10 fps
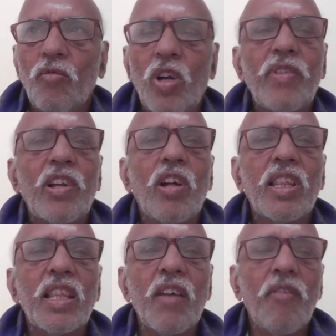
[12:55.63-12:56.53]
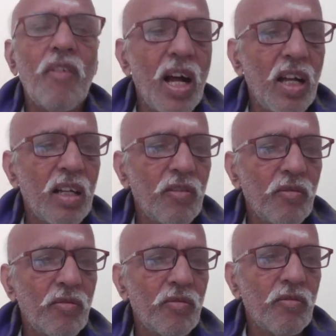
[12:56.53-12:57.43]
What we call Deva,
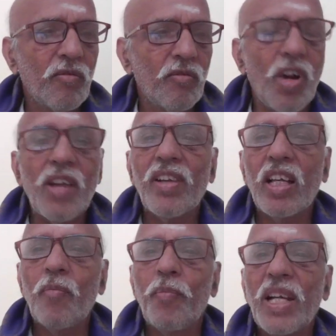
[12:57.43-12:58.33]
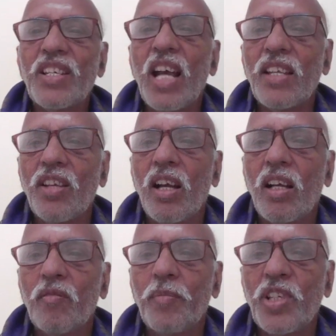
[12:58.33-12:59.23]
what we call Paishacha,
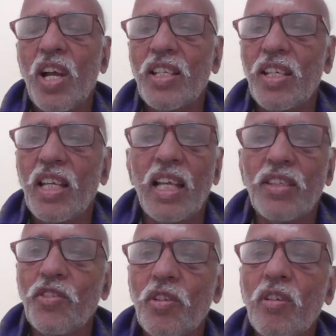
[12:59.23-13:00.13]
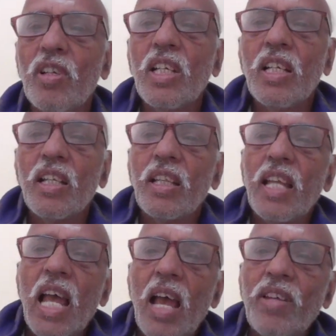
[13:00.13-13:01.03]
Pishachi, like this, you know.
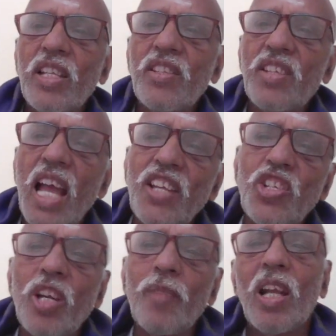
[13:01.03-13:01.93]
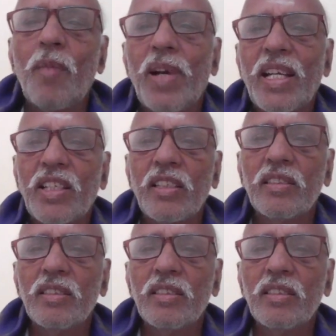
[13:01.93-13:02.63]
They have an insatiable appetite.